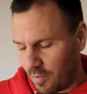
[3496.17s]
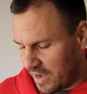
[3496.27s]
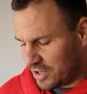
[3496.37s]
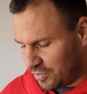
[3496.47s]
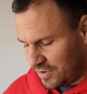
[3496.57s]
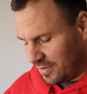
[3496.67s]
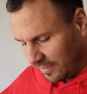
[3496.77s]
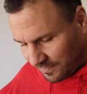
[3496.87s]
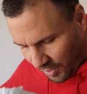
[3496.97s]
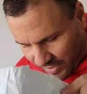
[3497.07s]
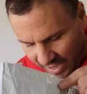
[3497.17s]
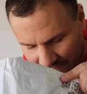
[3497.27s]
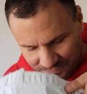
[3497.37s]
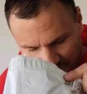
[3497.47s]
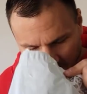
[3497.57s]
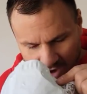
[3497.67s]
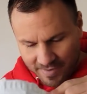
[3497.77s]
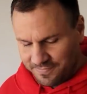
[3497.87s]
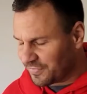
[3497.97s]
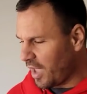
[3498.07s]
Oh wait, you do. Okay, all
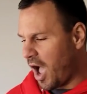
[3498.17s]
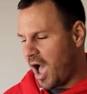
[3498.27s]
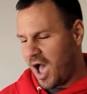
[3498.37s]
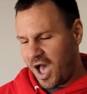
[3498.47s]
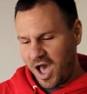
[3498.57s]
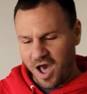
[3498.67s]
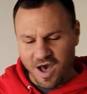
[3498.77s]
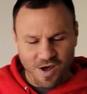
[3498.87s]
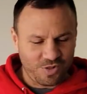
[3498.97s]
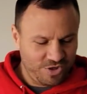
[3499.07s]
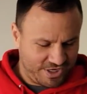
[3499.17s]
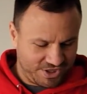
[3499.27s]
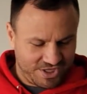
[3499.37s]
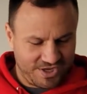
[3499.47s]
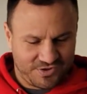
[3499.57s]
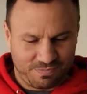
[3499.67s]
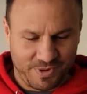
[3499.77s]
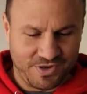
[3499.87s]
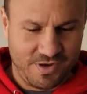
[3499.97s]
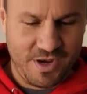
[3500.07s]
right. Oh, look at this.
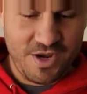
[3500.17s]
But